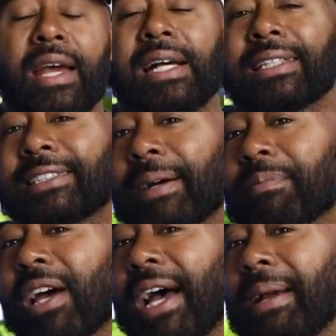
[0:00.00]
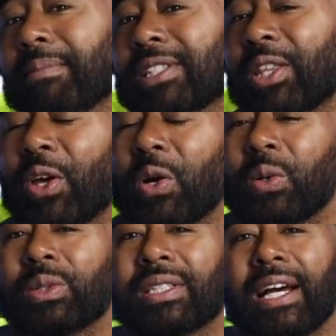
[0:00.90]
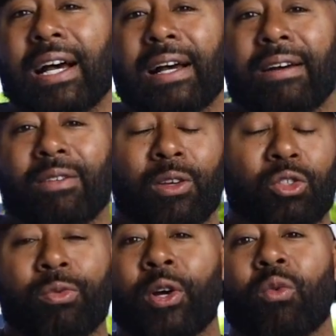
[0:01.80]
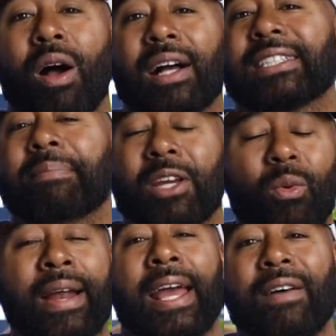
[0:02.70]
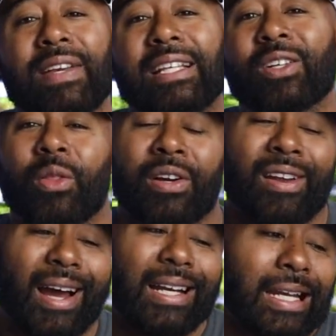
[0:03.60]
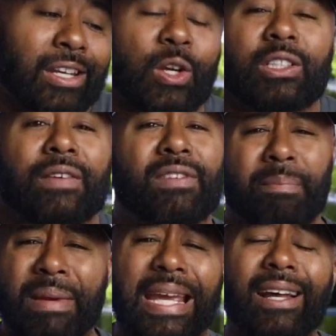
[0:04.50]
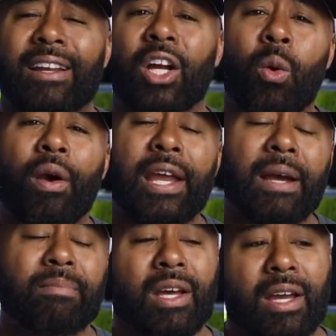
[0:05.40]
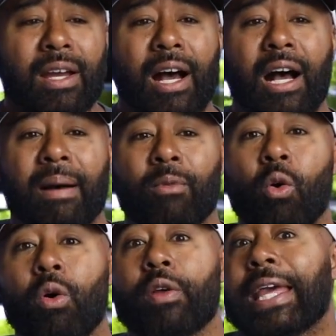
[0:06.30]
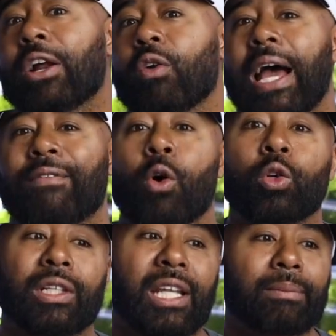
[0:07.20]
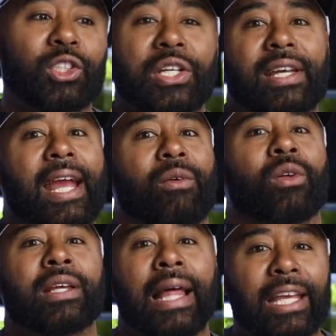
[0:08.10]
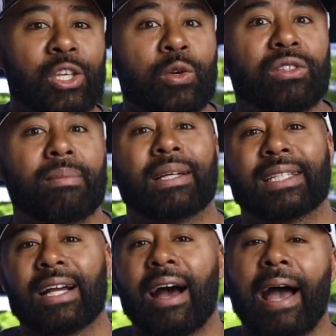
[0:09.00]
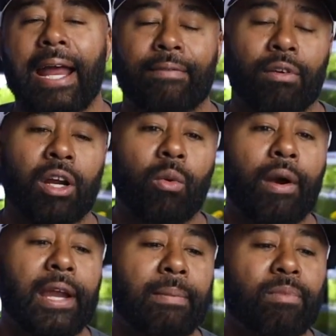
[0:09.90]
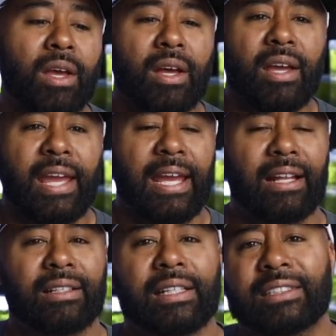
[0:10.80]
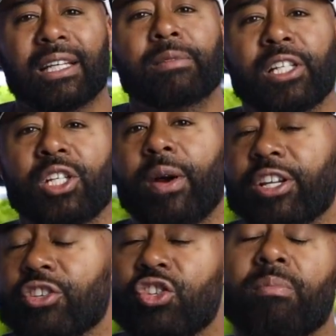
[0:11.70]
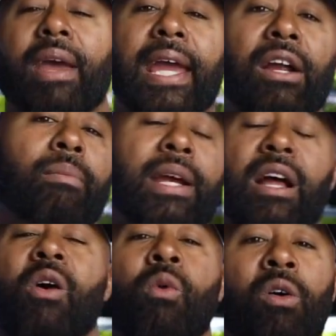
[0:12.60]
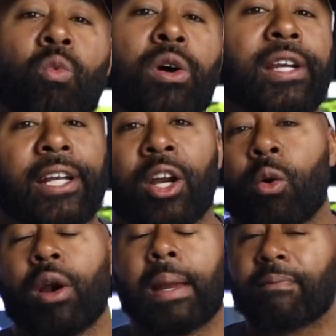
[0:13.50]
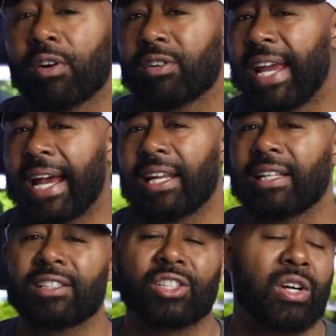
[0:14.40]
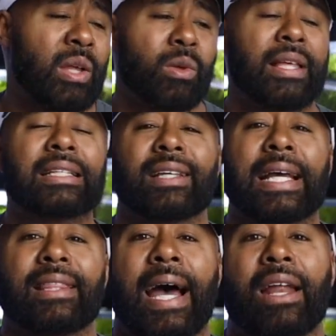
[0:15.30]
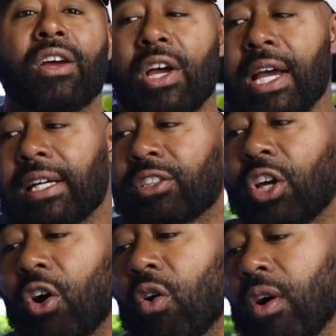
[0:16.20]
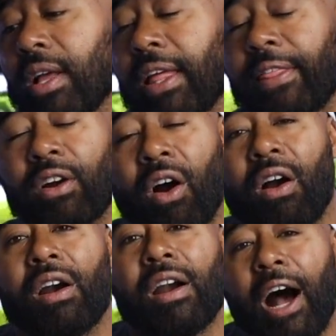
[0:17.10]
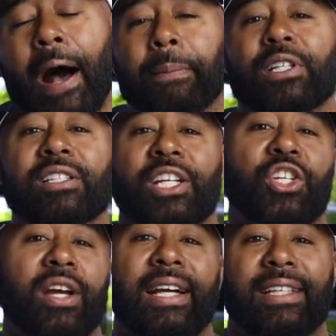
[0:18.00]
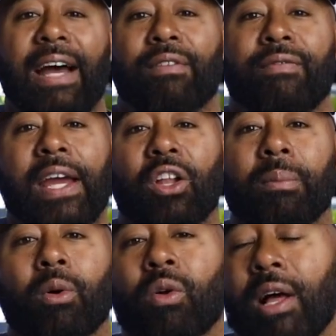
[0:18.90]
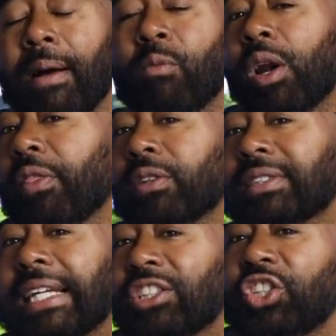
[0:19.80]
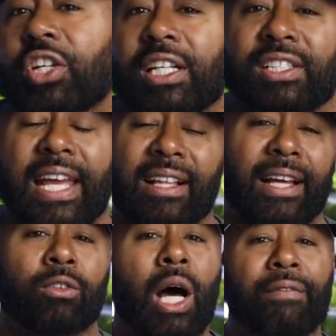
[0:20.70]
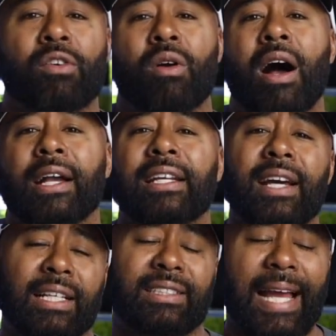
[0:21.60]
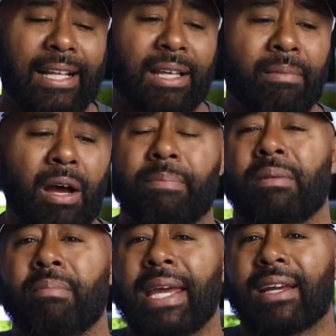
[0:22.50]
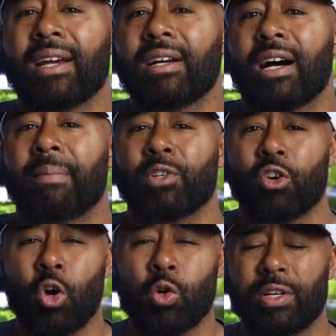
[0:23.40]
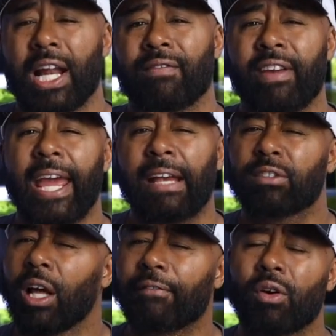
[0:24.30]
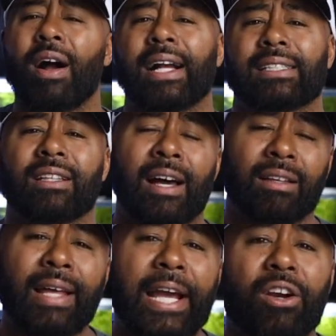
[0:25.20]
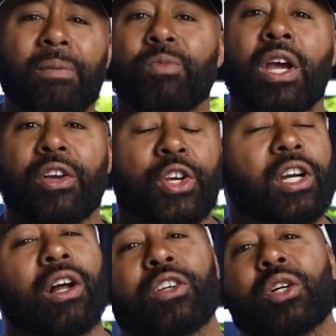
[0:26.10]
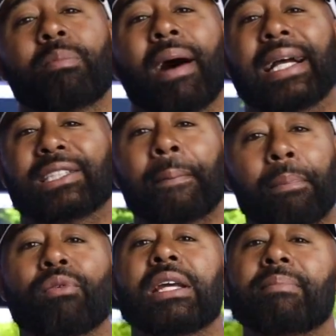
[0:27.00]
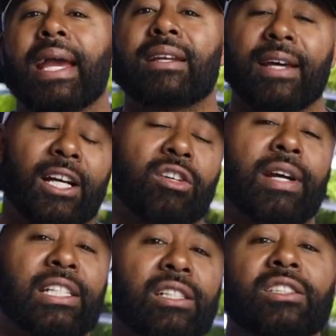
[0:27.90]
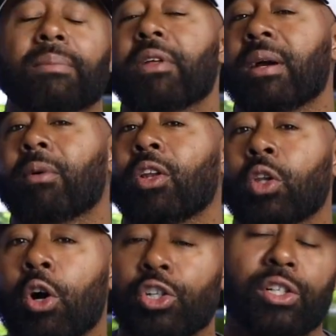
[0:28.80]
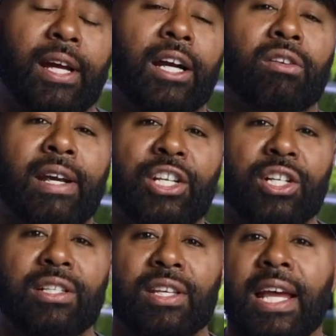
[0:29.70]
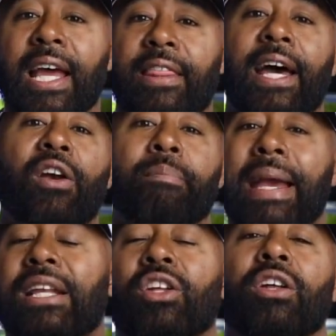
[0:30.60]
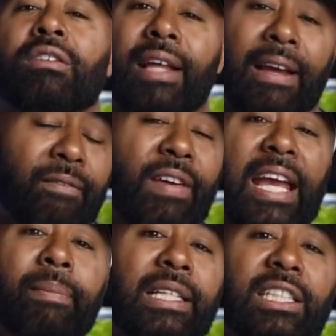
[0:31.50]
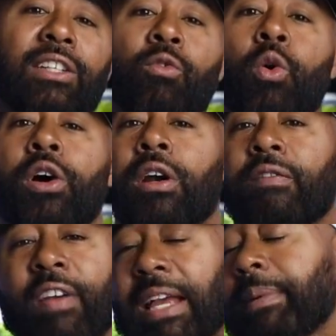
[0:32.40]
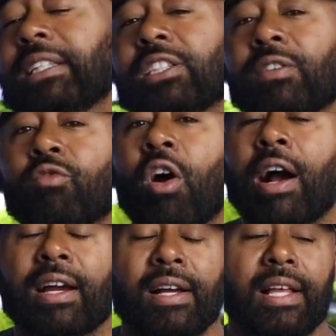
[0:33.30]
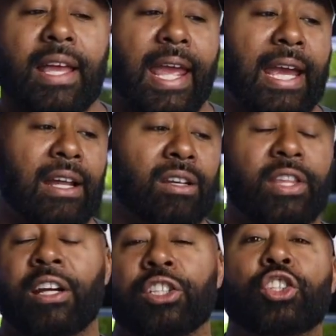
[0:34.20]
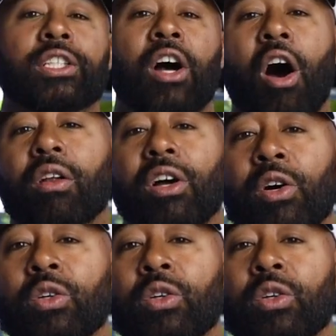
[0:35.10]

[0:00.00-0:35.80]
Sometimes those real rocks can be quite heavy, so they're not conducive to being in an aquarium, or they don't have holes in them, so you can't really like use them as like a hide for an aquarium. And in some situations, you may or may not want wood in your aquarium for tannins or other things like that. So there are options that you guys have available. One of those things is you could just take like lava rock and kind of stack them up and make your own kind of caves. Lava rock is a lot lighter. You could also buy some pre-made decorations. Some of them are larger decorations that are made to look like fake pieces of wood or fake pieces of rock, and they're usually hollow,